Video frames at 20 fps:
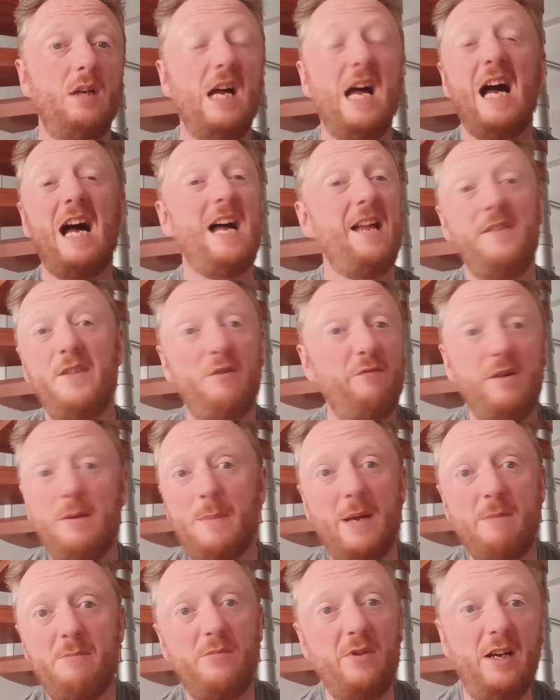And that
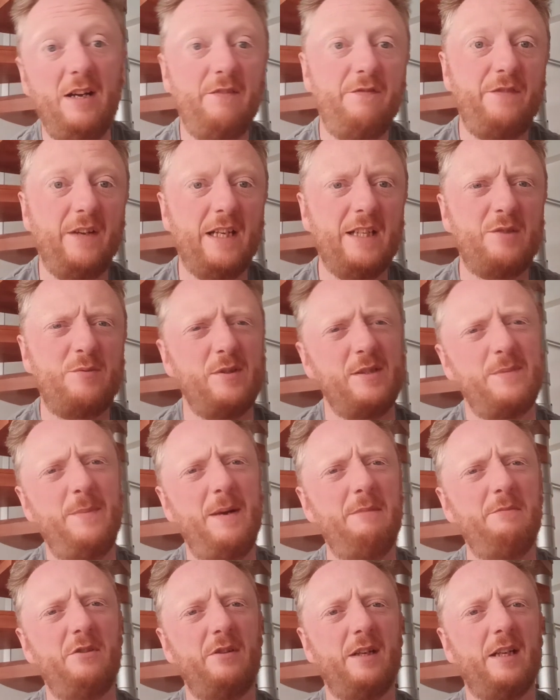remembering things was
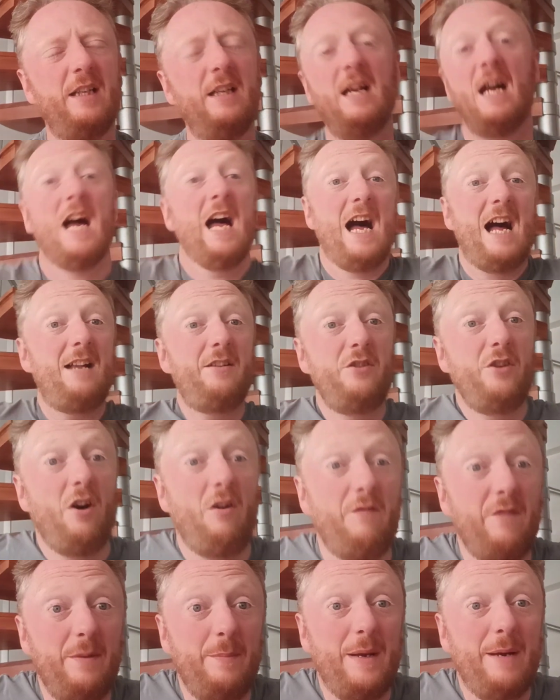memory and
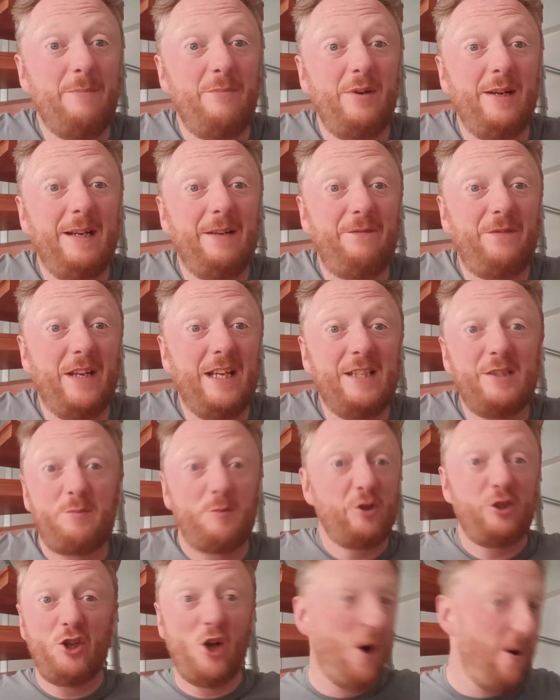not remembering things
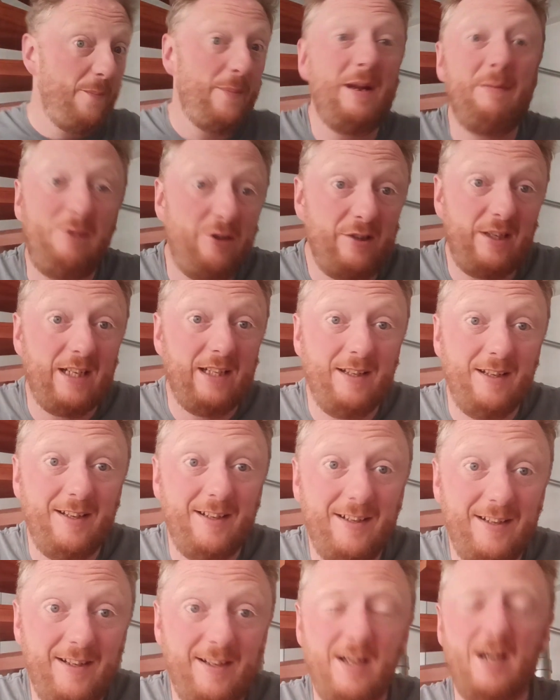was not memory.
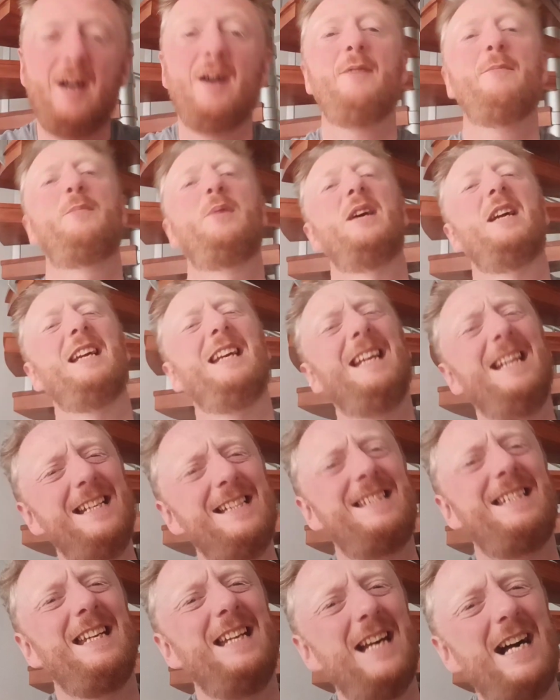But
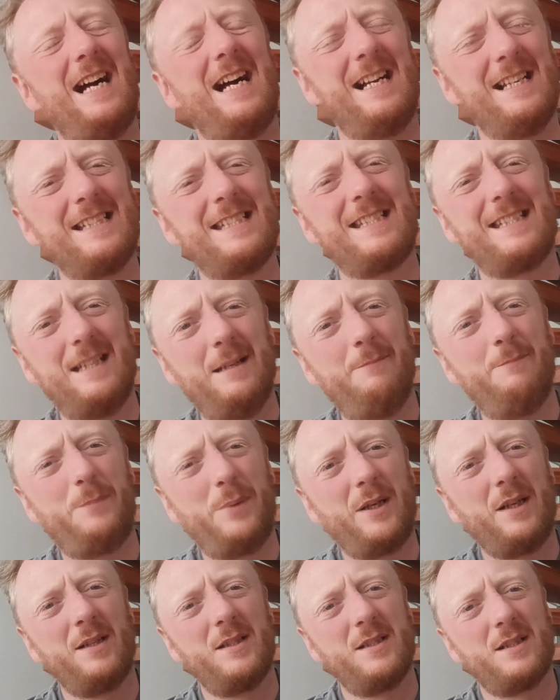is it as
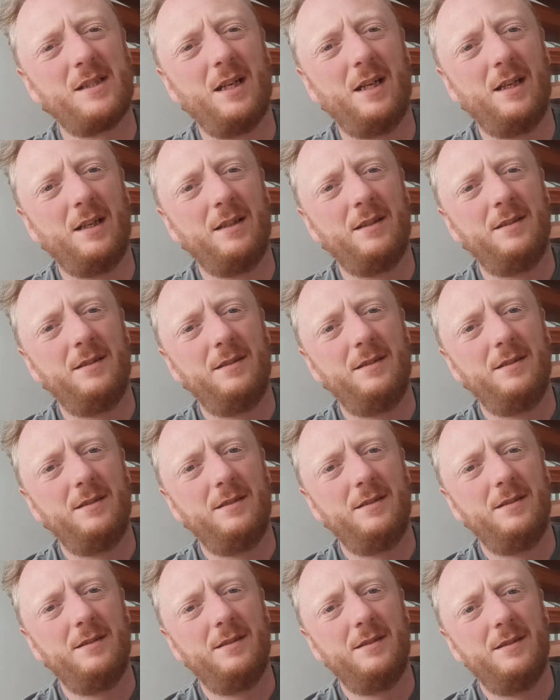simple as that?
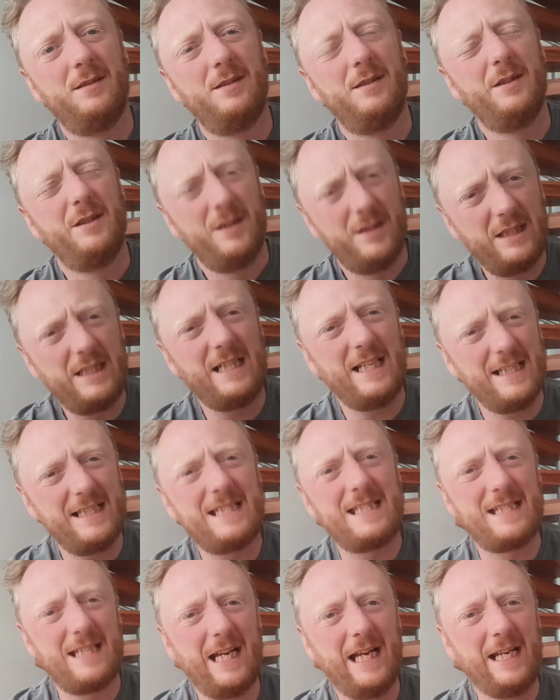
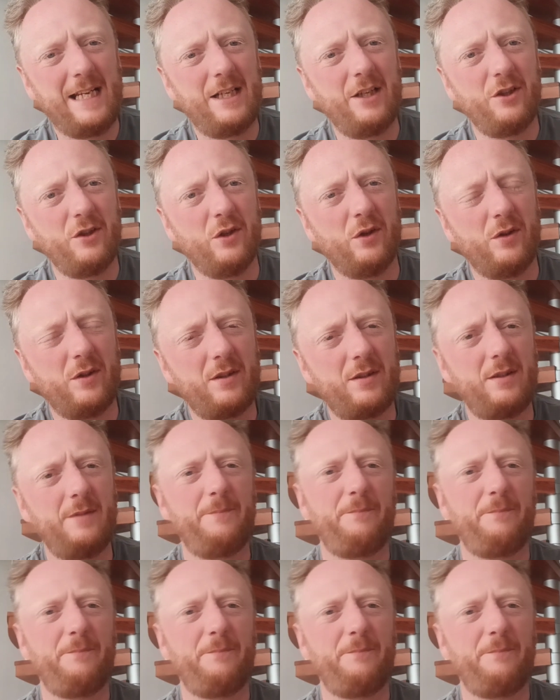Let's take a look.